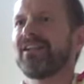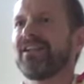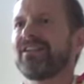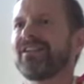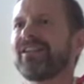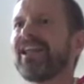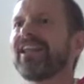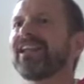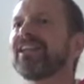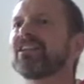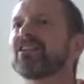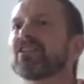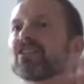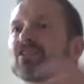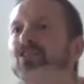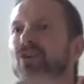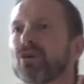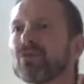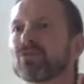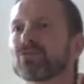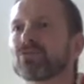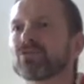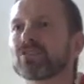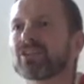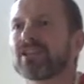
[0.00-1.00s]
then it
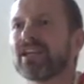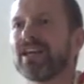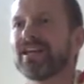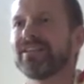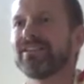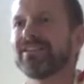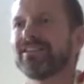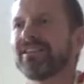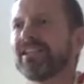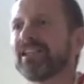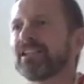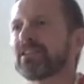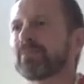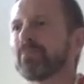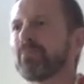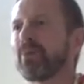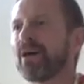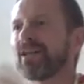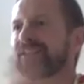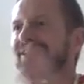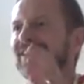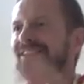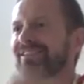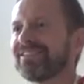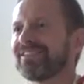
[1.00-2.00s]
dissolves again. It
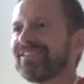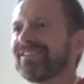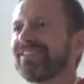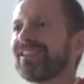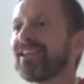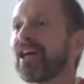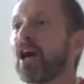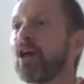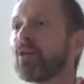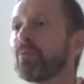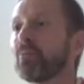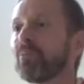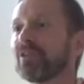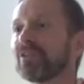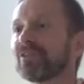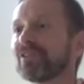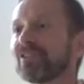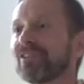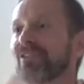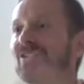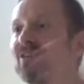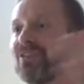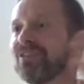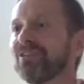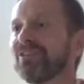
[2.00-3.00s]
expands the kalpas,
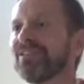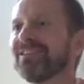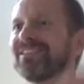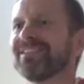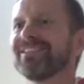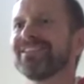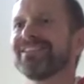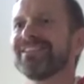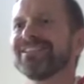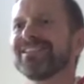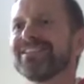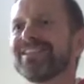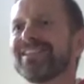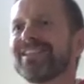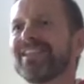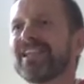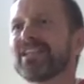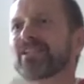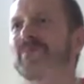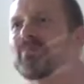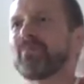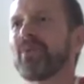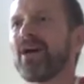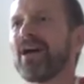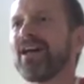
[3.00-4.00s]
you know. It
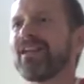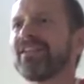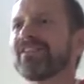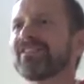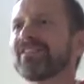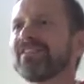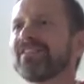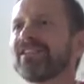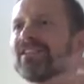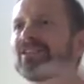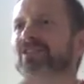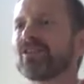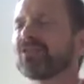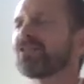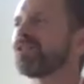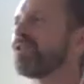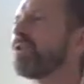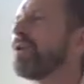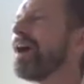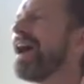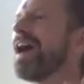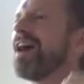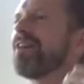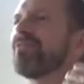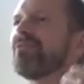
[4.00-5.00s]
expands and dissolves.
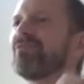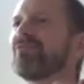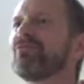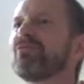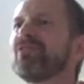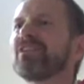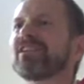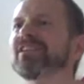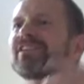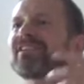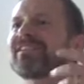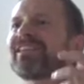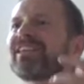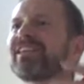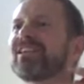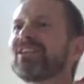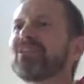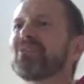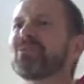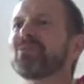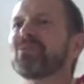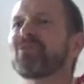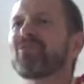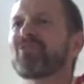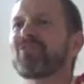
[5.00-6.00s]
So every
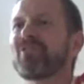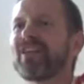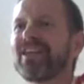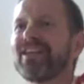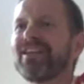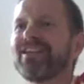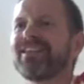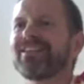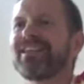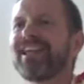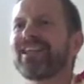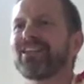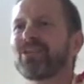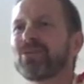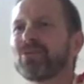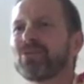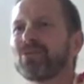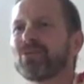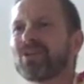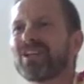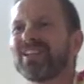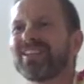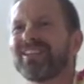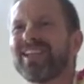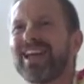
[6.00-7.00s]
single thing that you
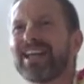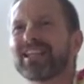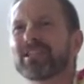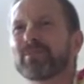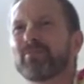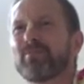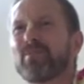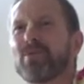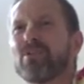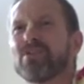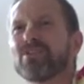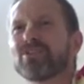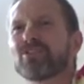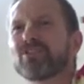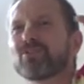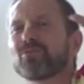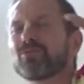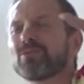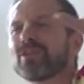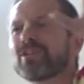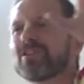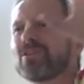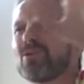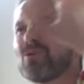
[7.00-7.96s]
can experience with